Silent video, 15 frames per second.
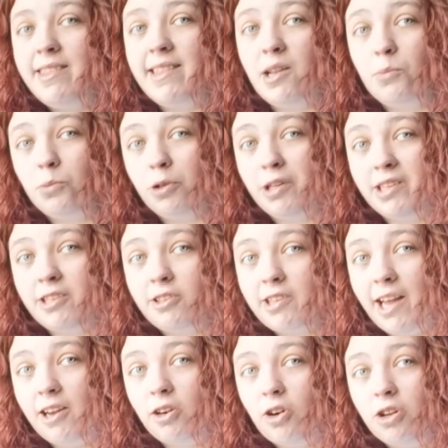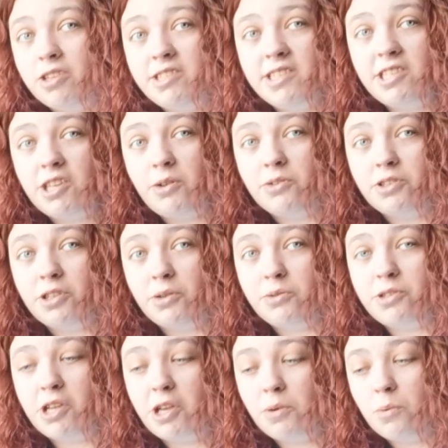Then we're going to continue to do
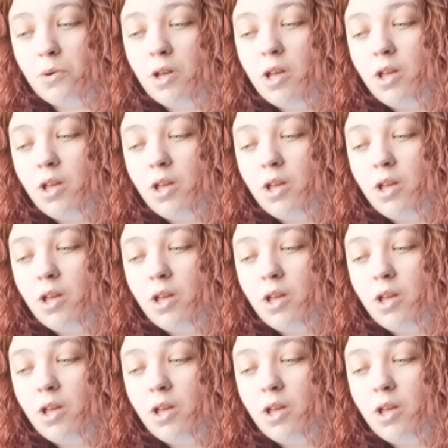2,